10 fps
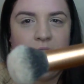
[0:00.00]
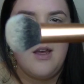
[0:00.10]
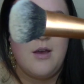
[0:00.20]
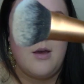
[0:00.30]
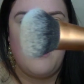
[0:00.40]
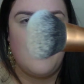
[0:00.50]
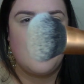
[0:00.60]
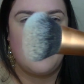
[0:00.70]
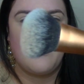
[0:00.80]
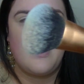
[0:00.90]
I'm
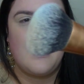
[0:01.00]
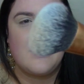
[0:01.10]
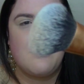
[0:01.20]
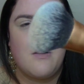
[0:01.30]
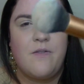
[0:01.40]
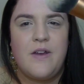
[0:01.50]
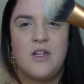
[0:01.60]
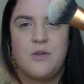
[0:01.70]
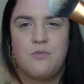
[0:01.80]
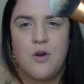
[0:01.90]
using my Expert
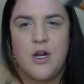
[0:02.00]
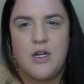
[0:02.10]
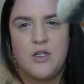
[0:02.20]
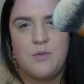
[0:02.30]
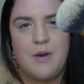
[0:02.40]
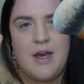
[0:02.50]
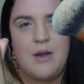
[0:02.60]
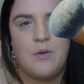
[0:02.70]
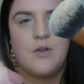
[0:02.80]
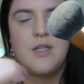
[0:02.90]
Face Brush by
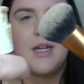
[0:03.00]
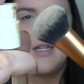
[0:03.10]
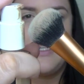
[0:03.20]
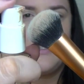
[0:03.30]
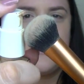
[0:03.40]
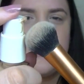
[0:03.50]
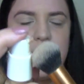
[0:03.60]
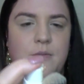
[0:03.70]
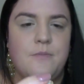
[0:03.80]
Real Techniques.